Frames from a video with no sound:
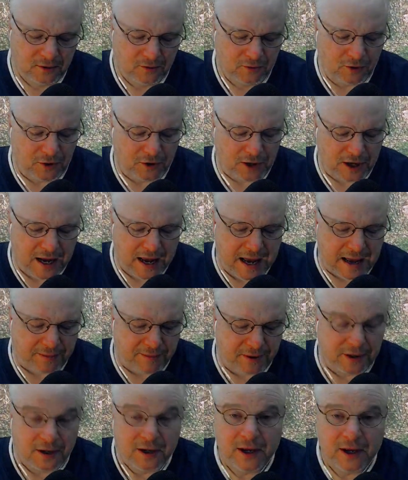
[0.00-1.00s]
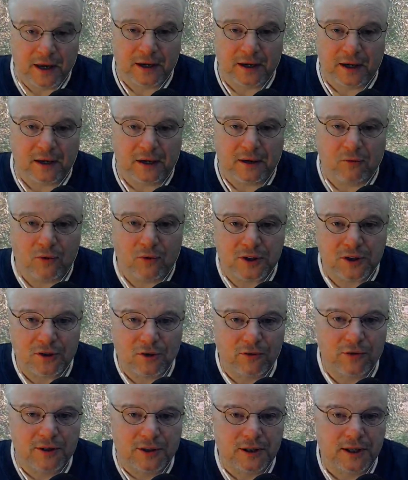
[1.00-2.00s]
could happen. And it wasn't
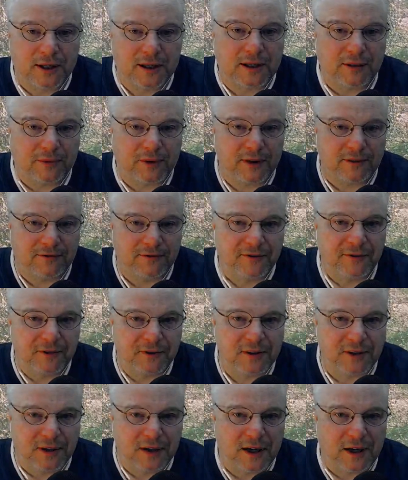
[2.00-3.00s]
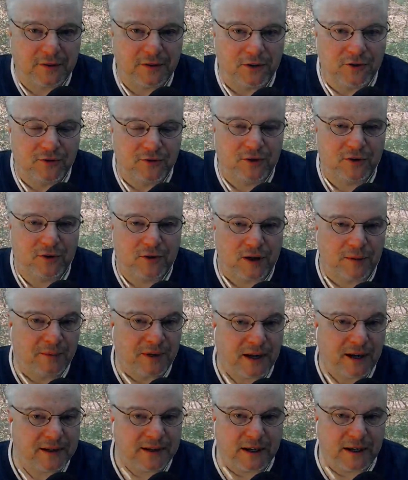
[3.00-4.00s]
always like that when I first got the drone. I mean,
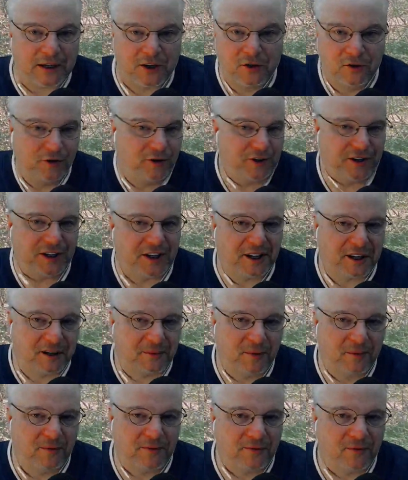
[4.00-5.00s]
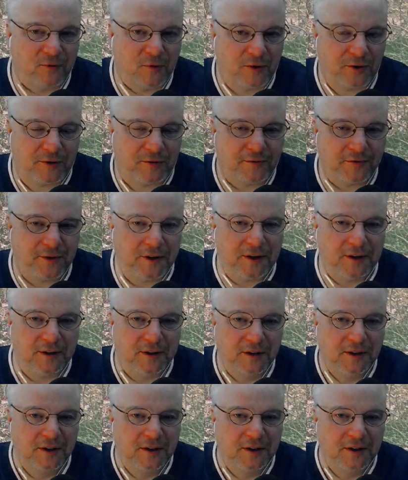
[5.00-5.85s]
I couldn't take it up over 400 feet.